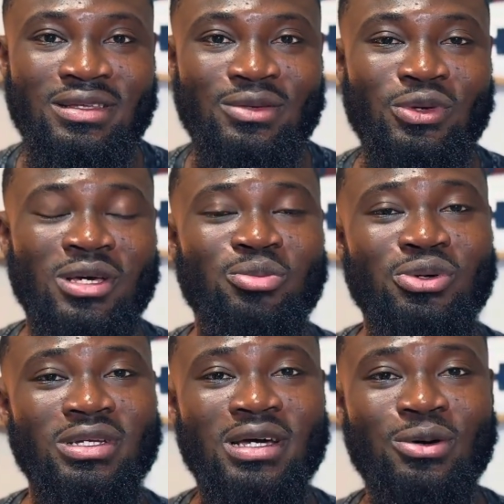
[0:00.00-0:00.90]
We can put
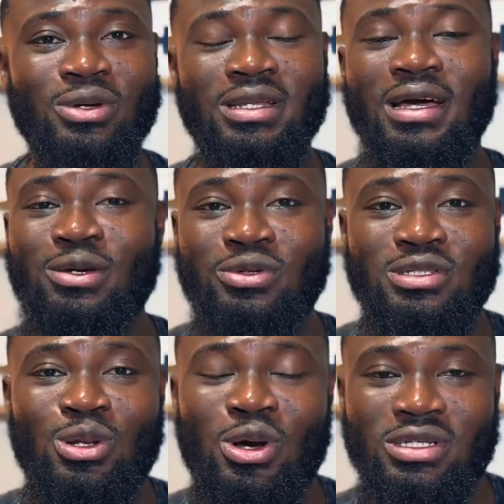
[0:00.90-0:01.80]
it that way. That he was
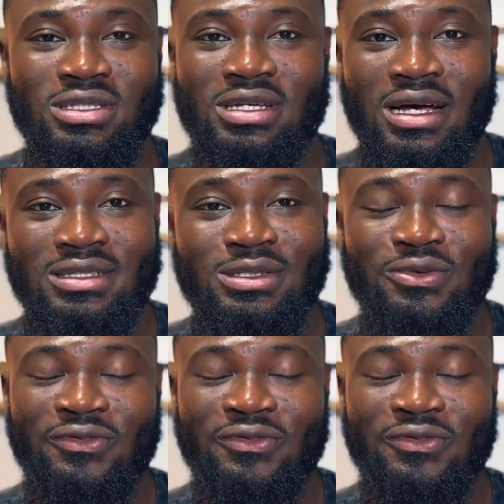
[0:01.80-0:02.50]
lost until